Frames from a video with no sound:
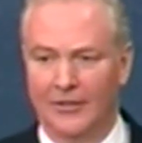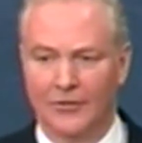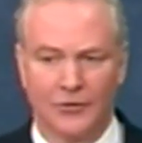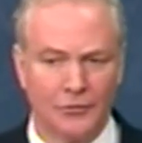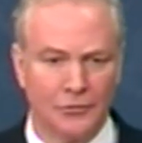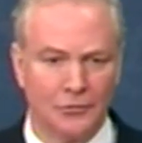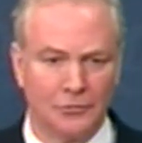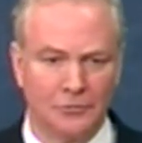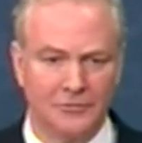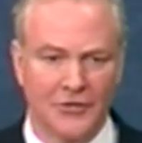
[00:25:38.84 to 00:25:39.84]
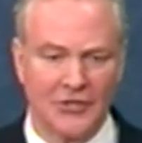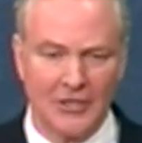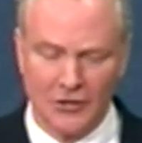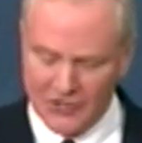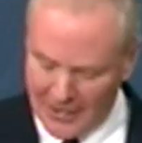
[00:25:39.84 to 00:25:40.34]
to the
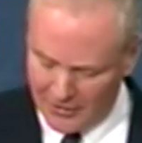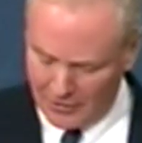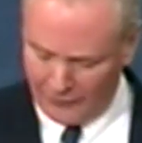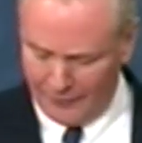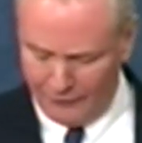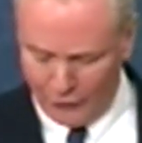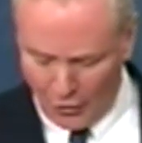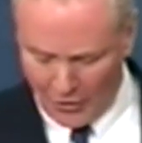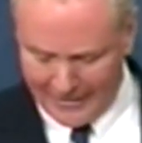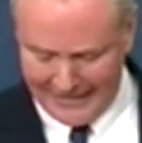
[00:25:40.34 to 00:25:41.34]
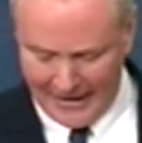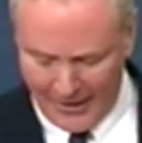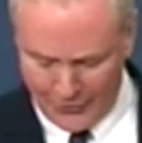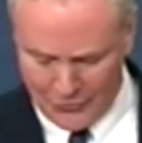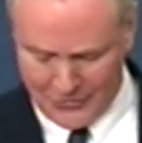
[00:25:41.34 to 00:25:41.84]
senior senator from Florida and
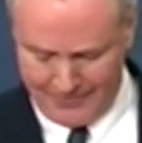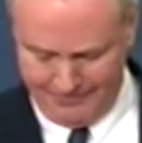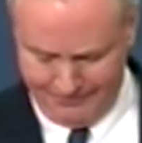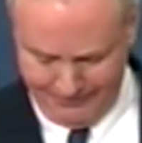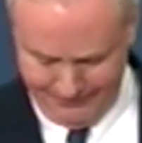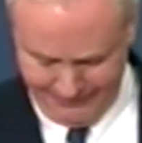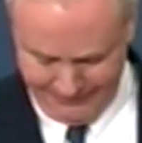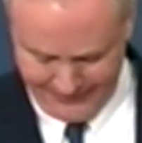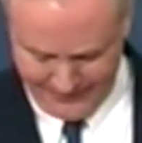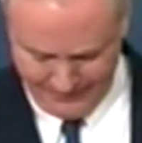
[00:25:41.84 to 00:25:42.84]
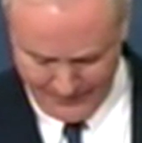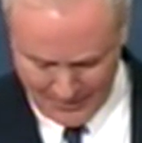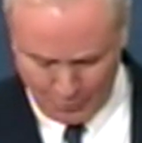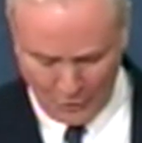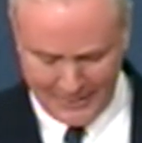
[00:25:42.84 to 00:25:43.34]
others
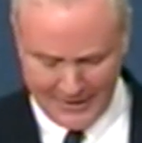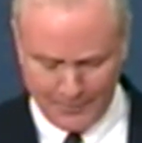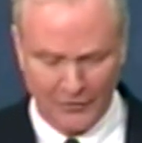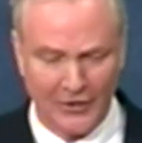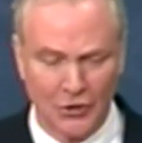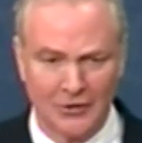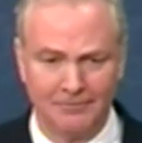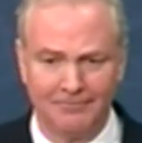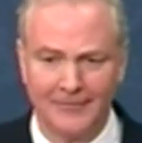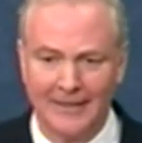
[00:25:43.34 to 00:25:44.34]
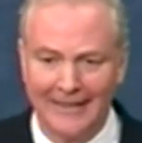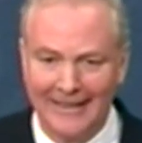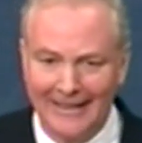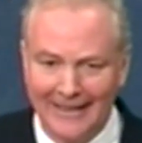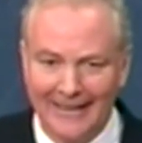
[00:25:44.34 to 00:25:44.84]
supporting this provision,
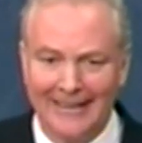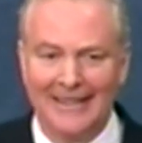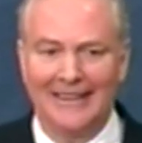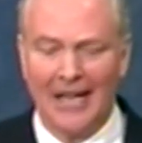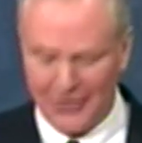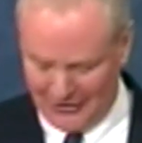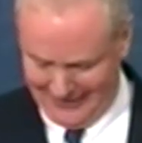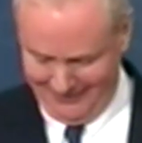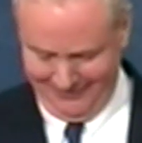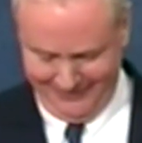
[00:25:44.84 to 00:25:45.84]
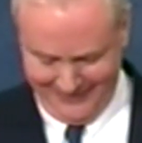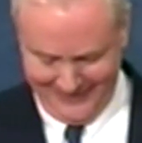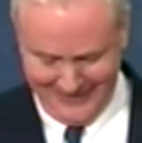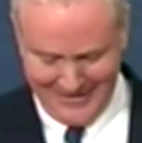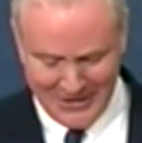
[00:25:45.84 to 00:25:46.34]
nothing
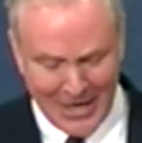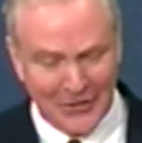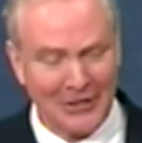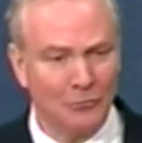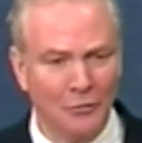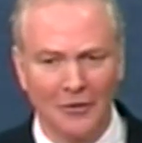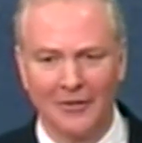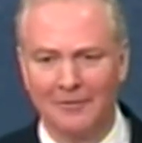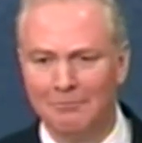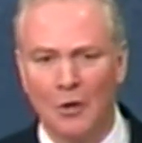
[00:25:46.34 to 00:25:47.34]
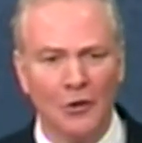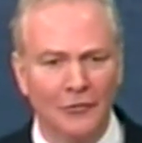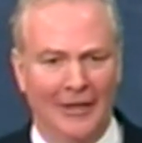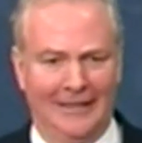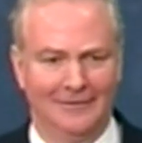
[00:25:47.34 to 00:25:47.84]
will
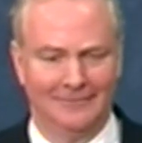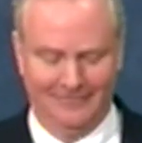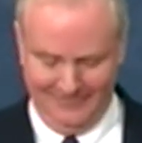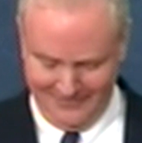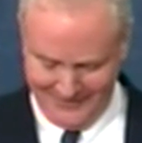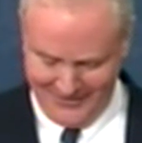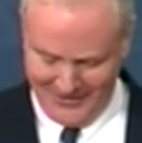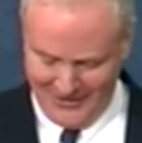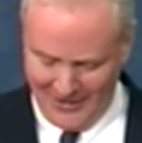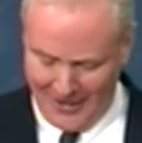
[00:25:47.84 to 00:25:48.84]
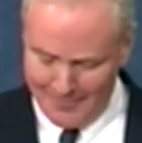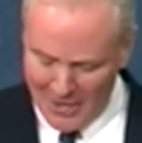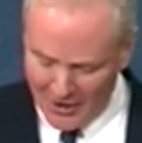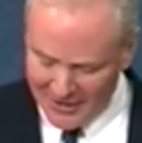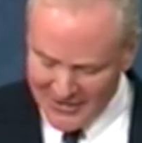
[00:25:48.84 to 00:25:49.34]
motivate
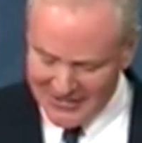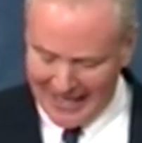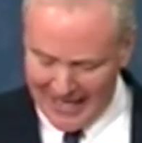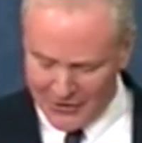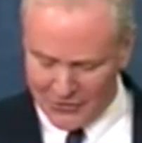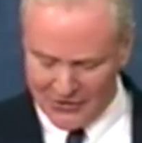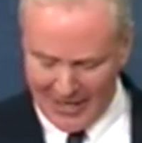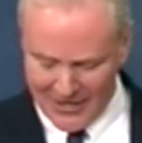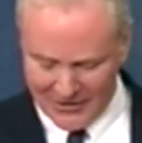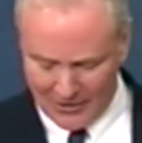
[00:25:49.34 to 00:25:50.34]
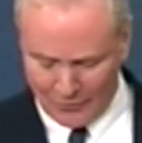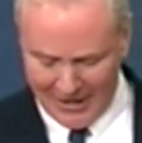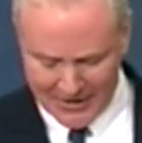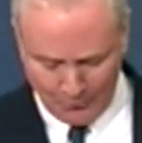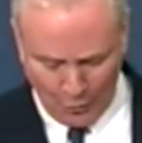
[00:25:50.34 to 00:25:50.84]
Americans to exercise their
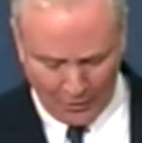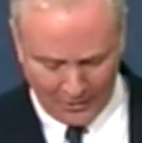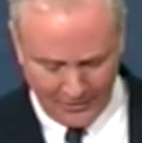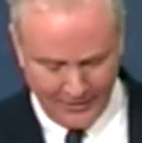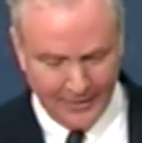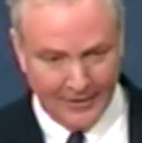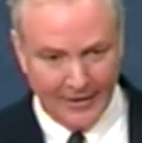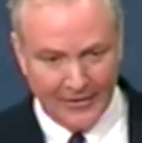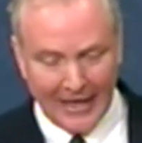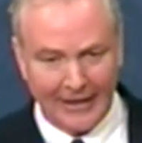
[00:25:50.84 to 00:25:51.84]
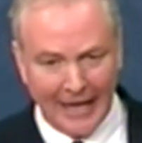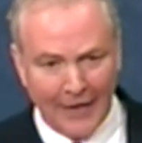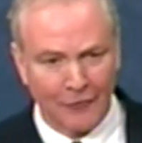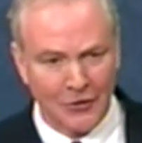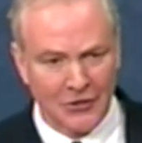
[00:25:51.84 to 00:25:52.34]
rights more than
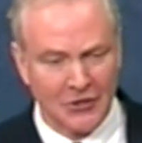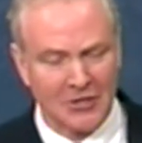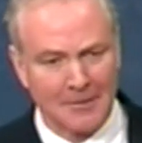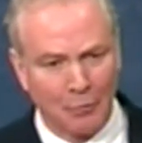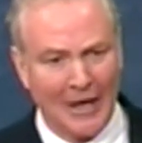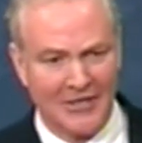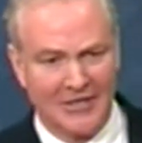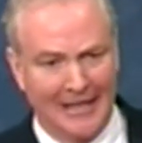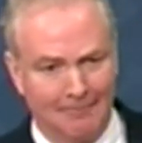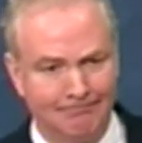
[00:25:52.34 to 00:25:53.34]
efforts to suppress them.